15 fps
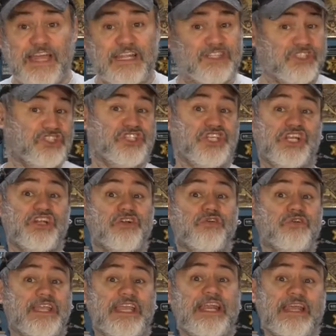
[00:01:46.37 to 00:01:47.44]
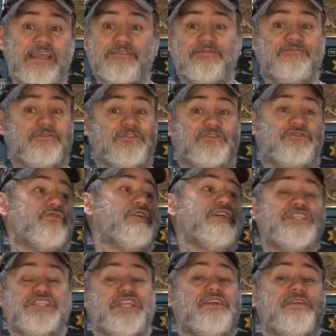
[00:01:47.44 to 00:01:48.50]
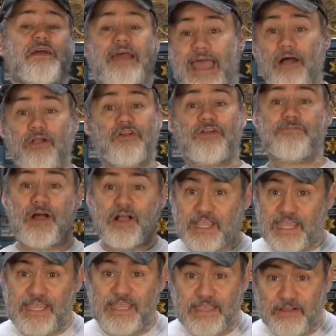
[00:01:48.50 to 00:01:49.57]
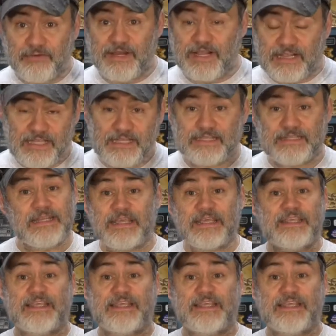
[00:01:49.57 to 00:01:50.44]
that genital-eating, screeching howler monkey, Hillary Clinton,